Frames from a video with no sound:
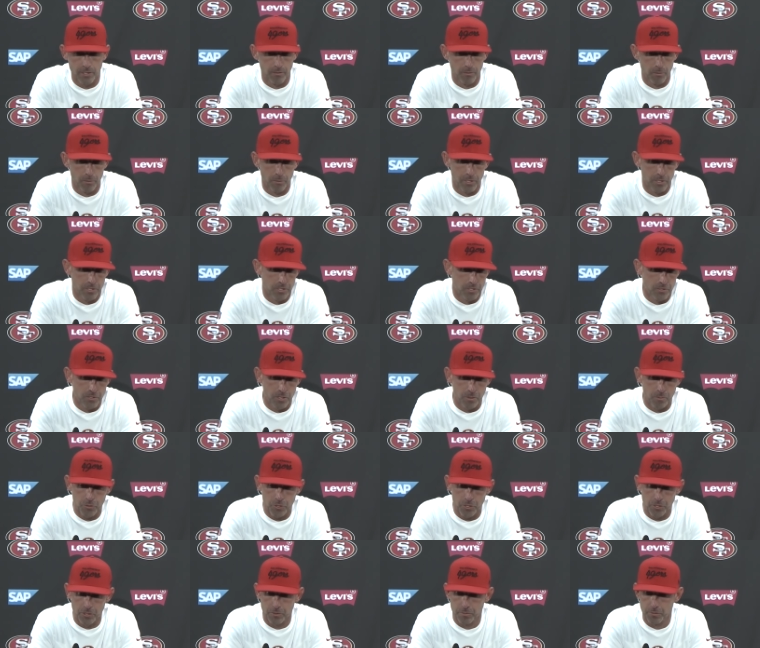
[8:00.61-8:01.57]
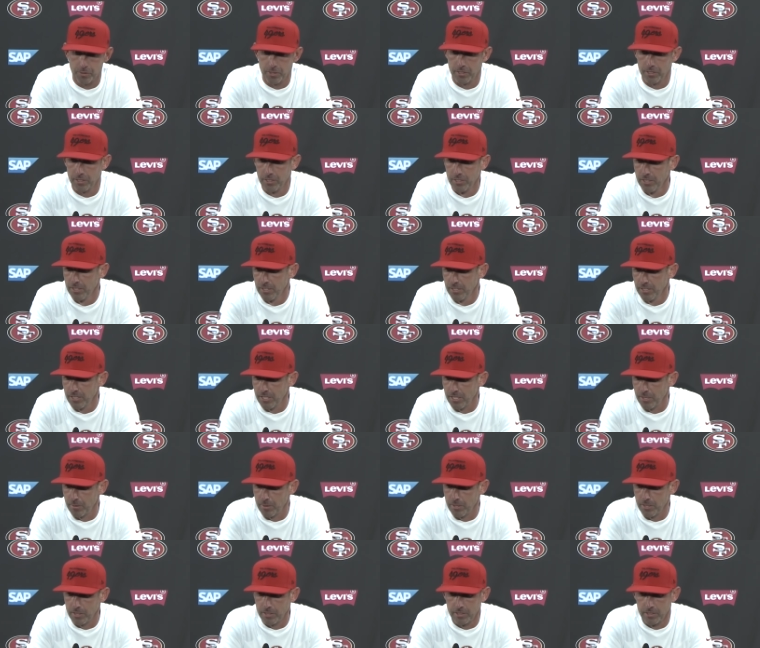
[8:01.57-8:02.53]
have opinions, I'm sure, but
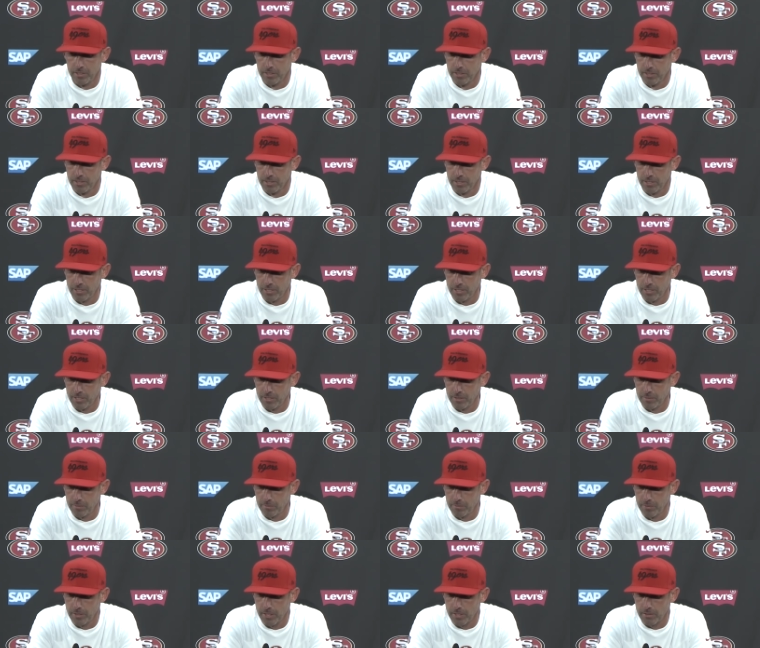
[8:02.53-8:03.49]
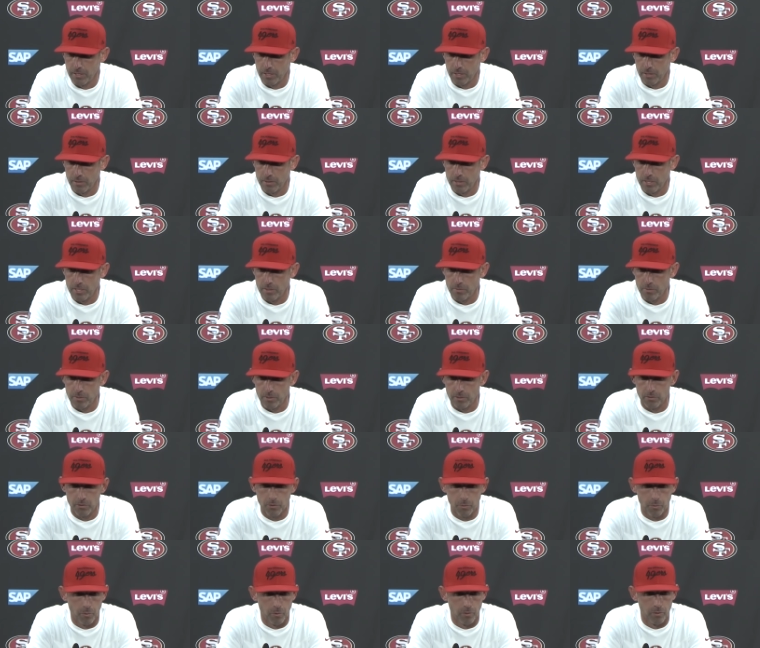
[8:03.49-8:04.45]
I mean, um, I think our team's going
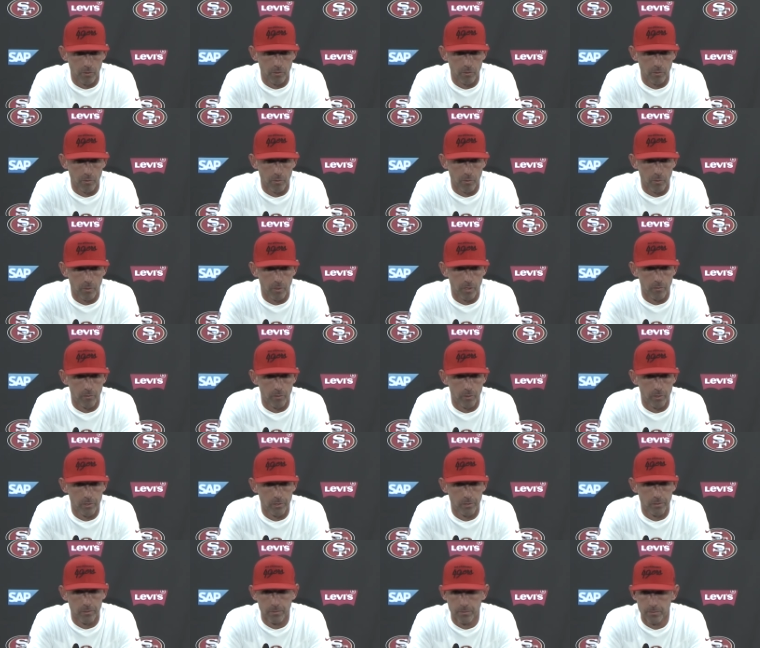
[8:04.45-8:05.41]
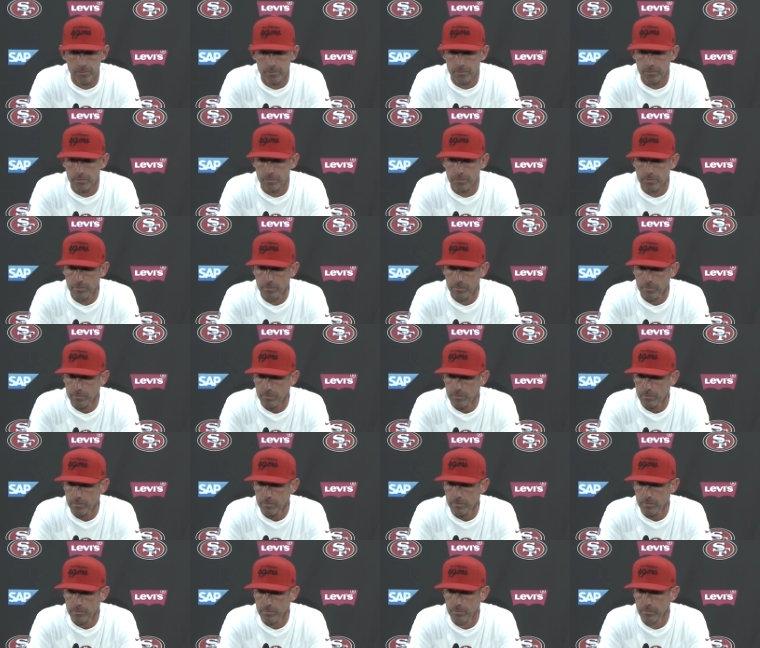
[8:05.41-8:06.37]
to support us with whatever we do.
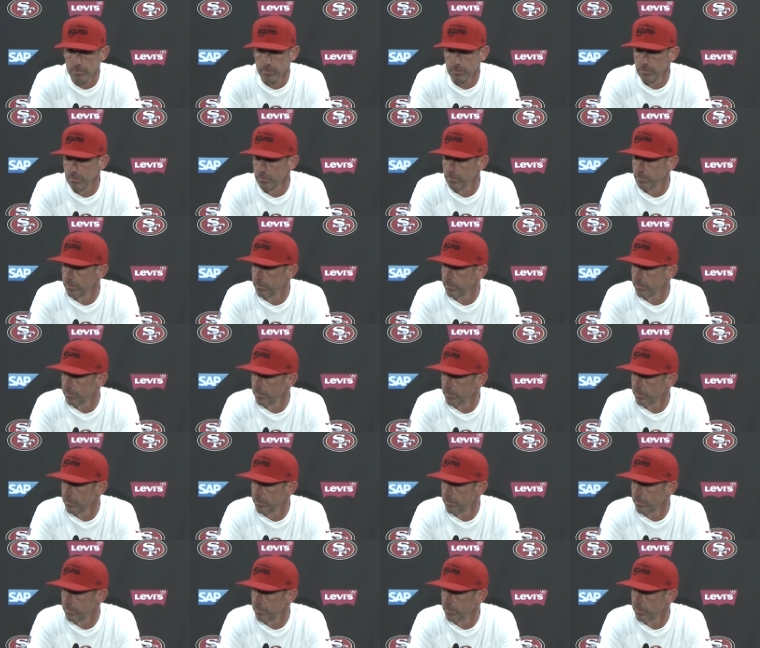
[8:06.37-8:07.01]
Played Kinlaw